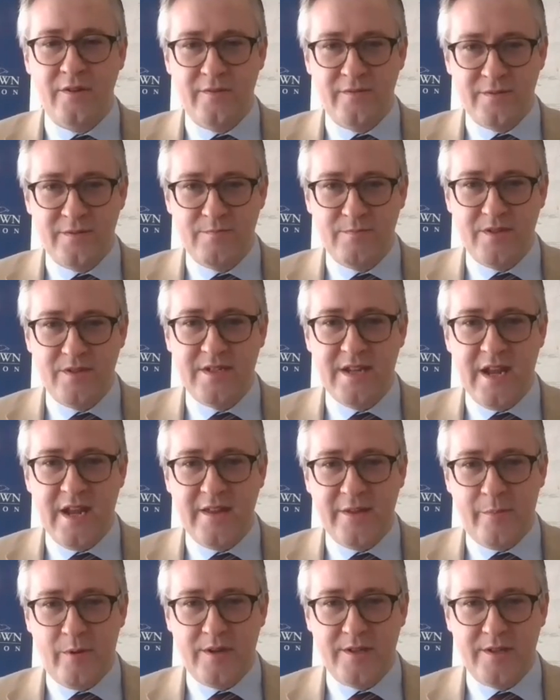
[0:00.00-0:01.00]
they sort of
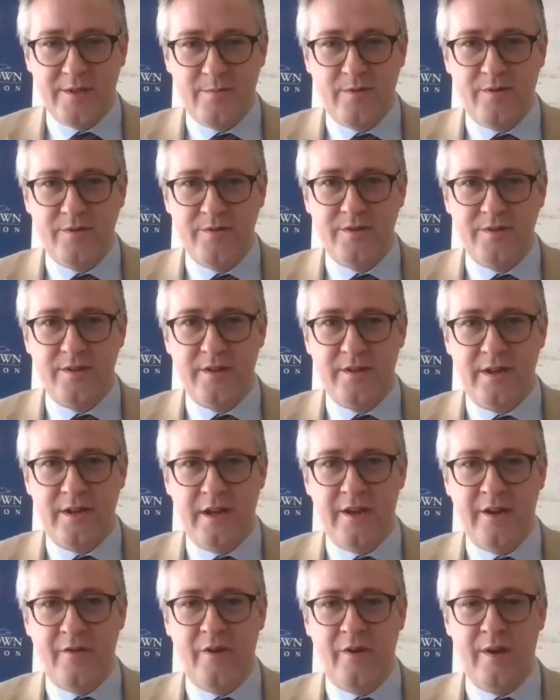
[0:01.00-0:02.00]
state the
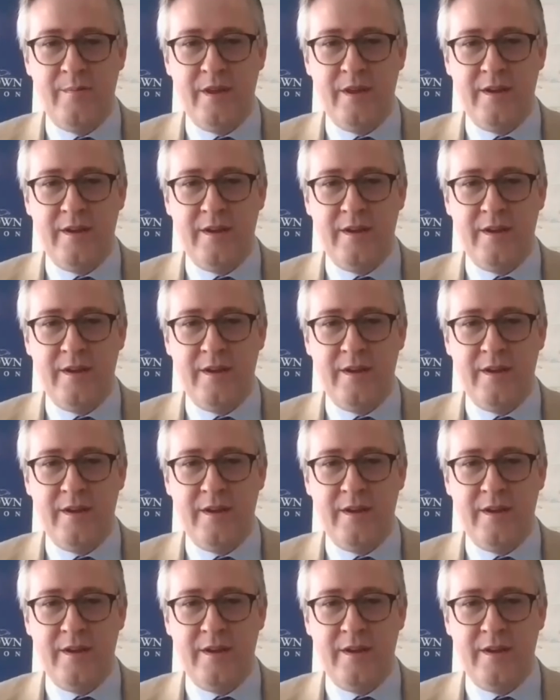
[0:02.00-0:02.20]
principles, get